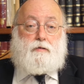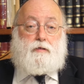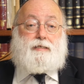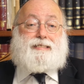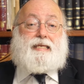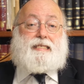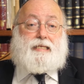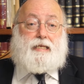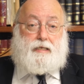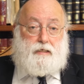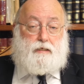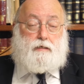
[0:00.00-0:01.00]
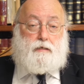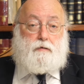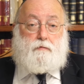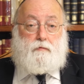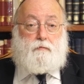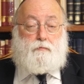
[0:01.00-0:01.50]
this dissonance
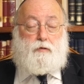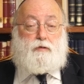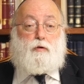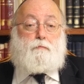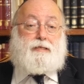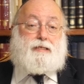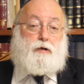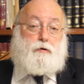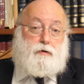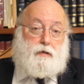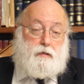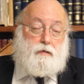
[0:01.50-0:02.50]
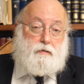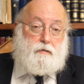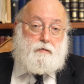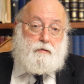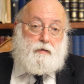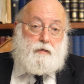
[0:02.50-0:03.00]
between material
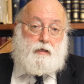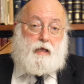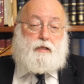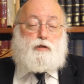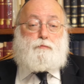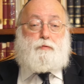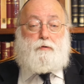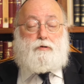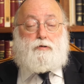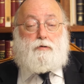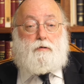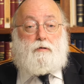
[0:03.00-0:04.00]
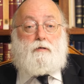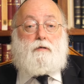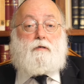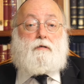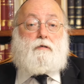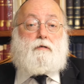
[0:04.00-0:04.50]
and spiritual
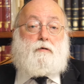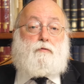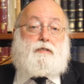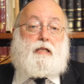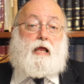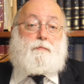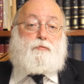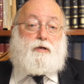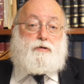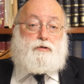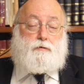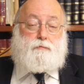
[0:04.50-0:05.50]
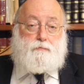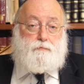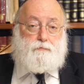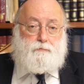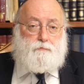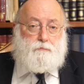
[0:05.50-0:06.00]
was not bridged.
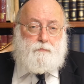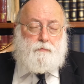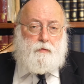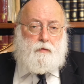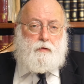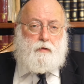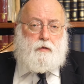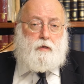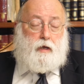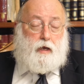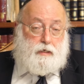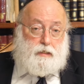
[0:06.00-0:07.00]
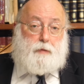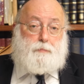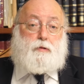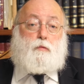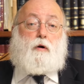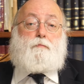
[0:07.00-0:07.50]

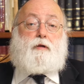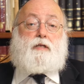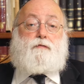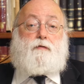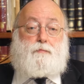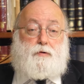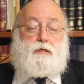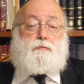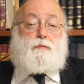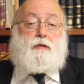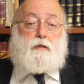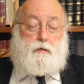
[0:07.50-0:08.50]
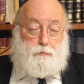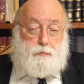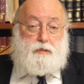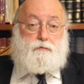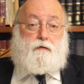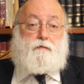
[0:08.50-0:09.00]
Except the one mitzvah, bris milah, the
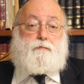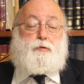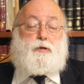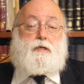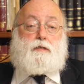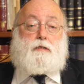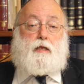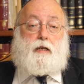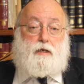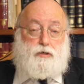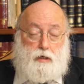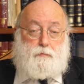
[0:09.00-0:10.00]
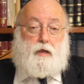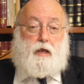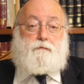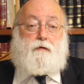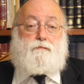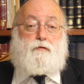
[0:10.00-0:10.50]
mitzvah of bris that Hashem
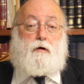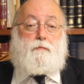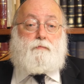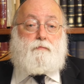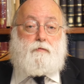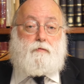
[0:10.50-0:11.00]
gave Avram.